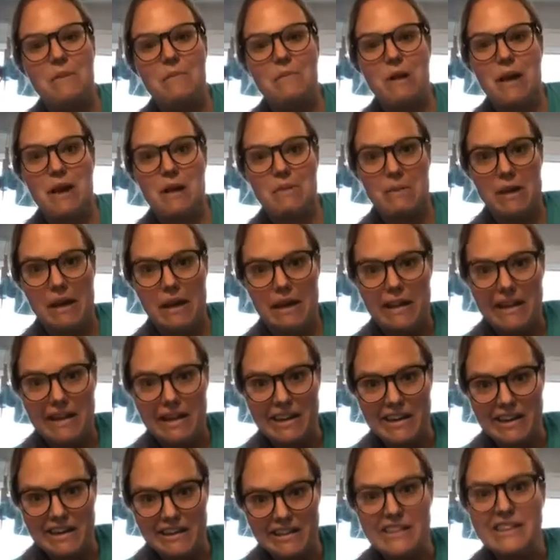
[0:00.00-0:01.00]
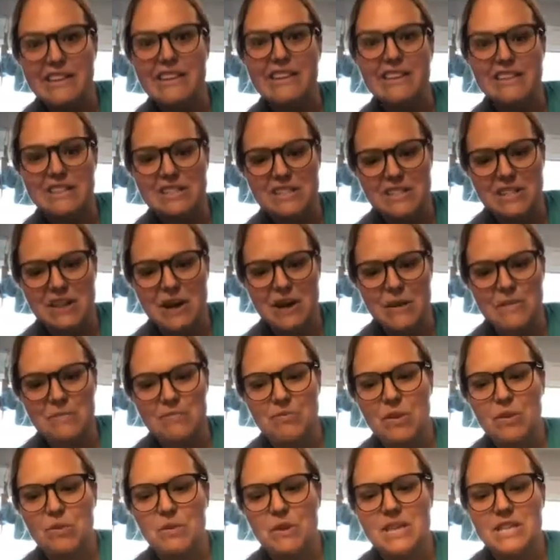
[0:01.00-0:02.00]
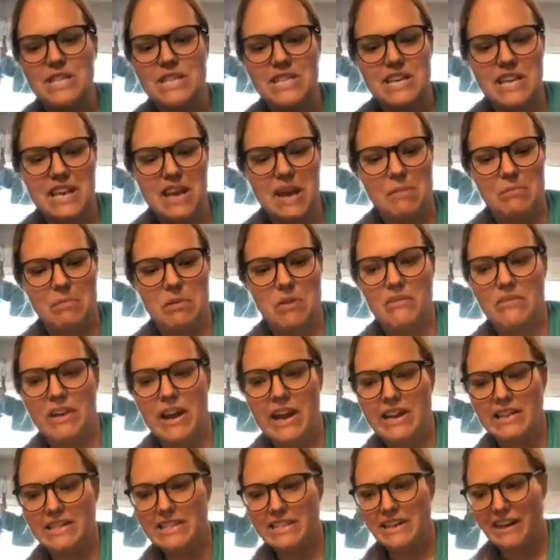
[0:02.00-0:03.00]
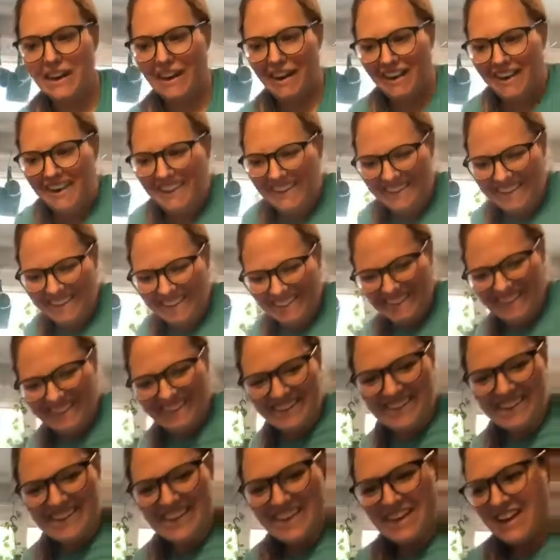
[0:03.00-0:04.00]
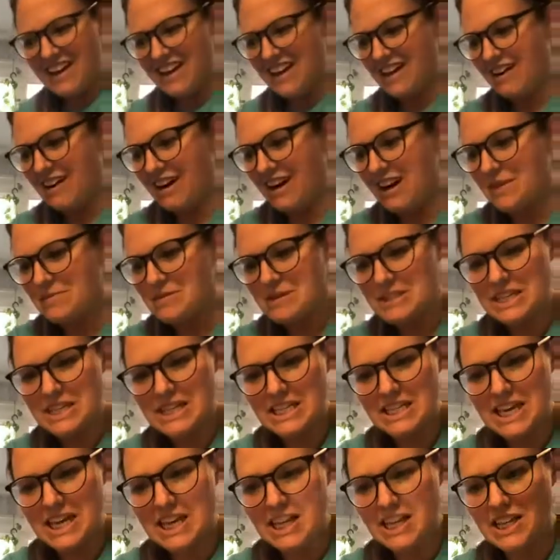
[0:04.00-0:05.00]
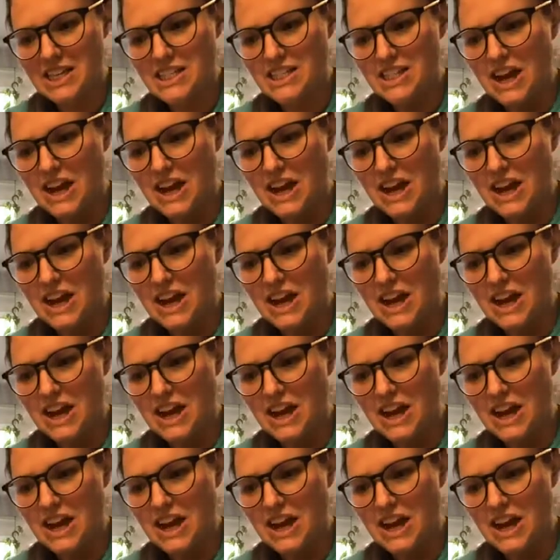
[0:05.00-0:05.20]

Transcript: my pan, so we're just going to improvise here. All right, I'm just going to take this